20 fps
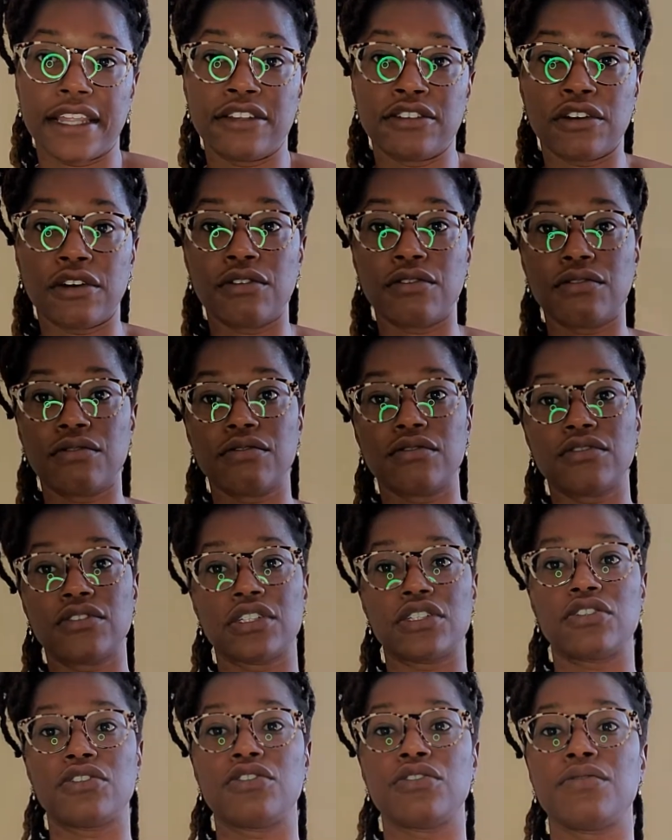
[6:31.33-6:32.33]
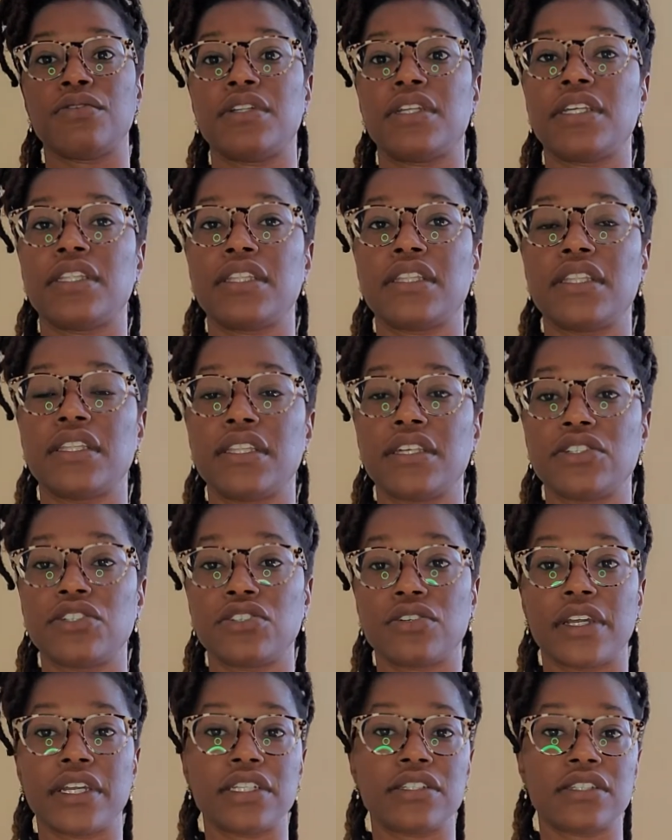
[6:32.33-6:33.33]
Don't just do it in the
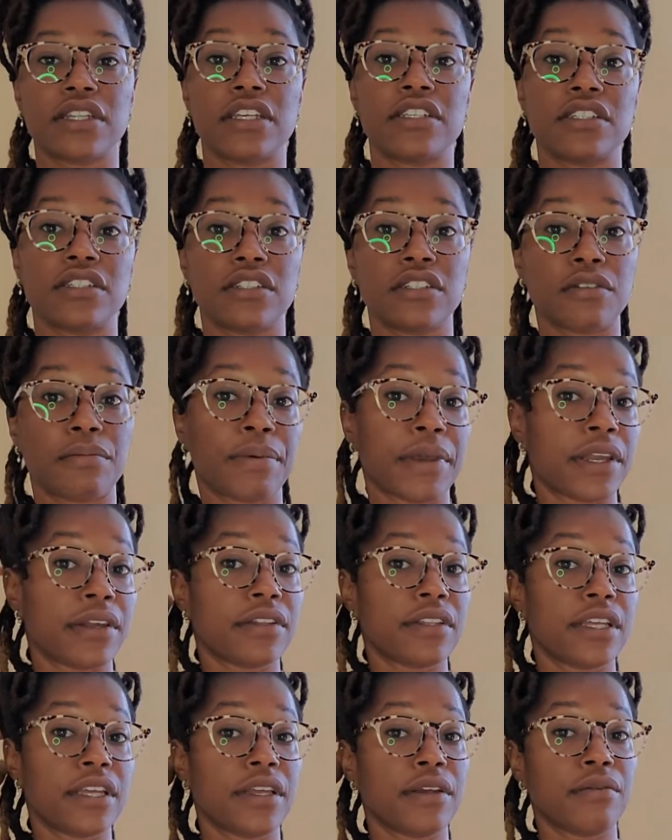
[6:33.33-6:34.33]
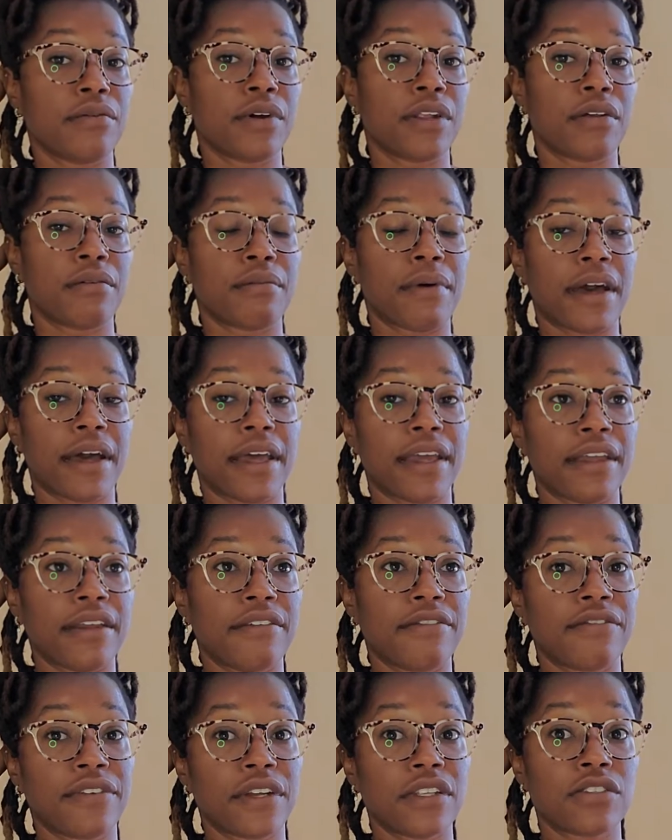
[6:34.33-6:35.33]
train station, because apparently one of my
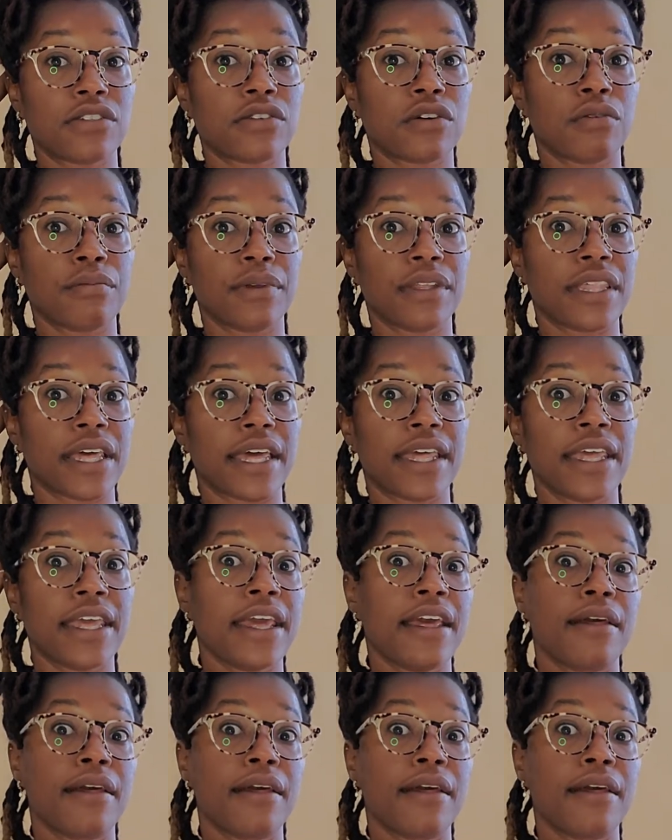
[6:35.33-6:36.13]
friends told me that